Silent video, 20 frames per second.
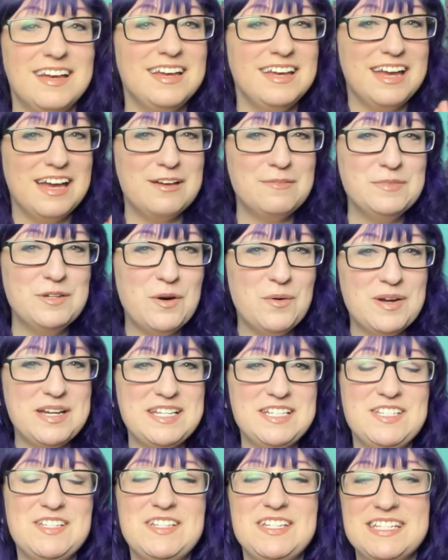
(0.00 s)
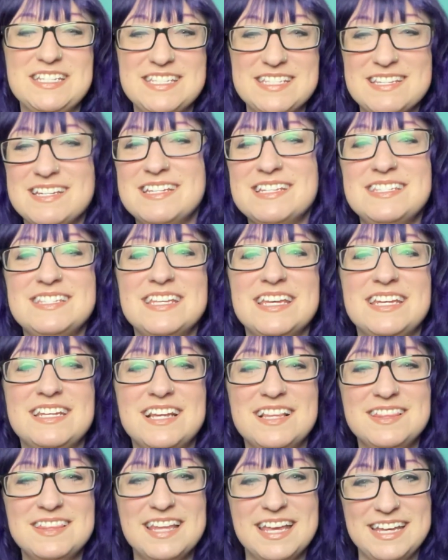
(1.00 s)
am going to discuss in
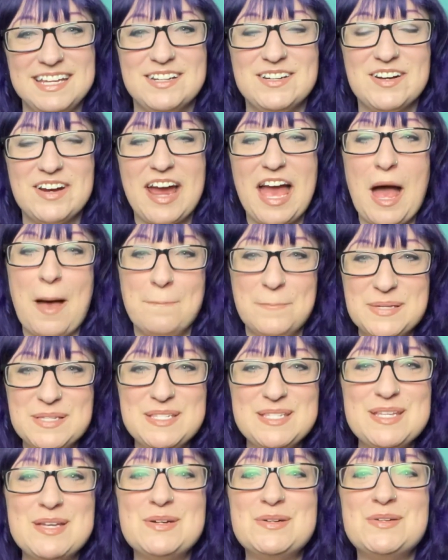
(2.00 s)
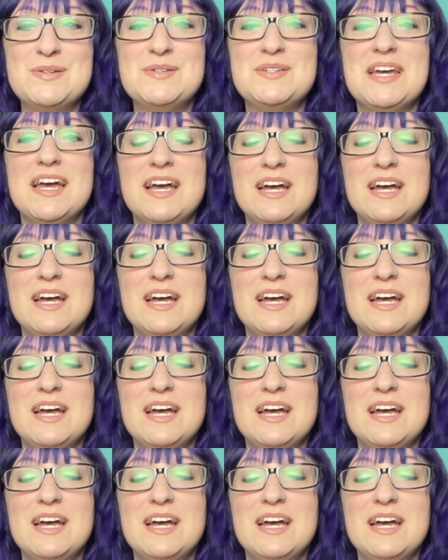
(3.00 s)
a later episode